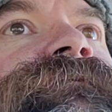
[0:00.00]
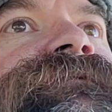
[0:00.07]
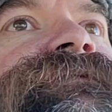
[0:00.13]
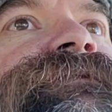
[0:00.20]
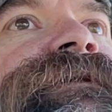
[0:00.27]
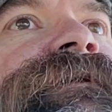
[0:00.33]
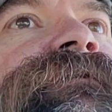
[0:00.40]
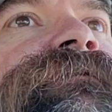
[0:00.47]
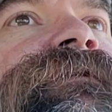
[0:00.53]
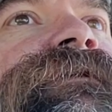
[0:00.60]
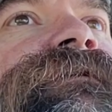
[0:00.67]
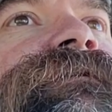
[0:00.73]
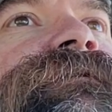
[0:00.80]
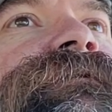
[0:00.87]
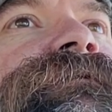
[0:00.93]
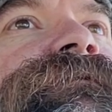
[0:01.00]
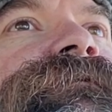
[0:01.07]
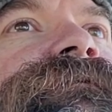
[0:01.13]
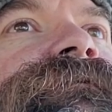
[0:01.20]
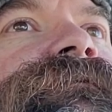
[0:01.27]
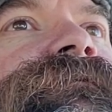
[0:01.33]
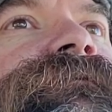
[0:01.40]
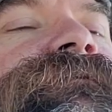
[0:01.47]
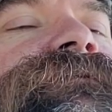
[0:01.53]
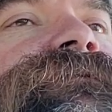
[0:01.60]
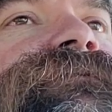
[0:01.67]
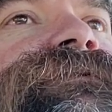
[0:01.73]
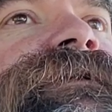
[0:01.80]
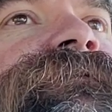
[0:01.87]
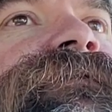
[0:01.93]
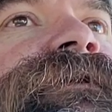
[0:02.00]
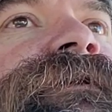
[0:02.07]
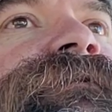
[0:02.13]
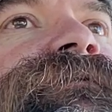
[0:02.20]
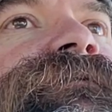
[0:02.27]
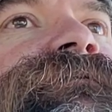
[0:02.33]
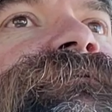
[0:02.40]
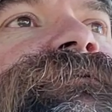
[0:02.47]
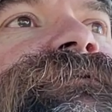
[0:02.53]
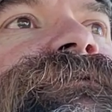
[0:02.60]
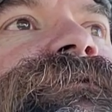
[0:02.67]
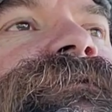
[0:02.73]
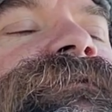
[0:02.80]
Saturday, so 7 hours,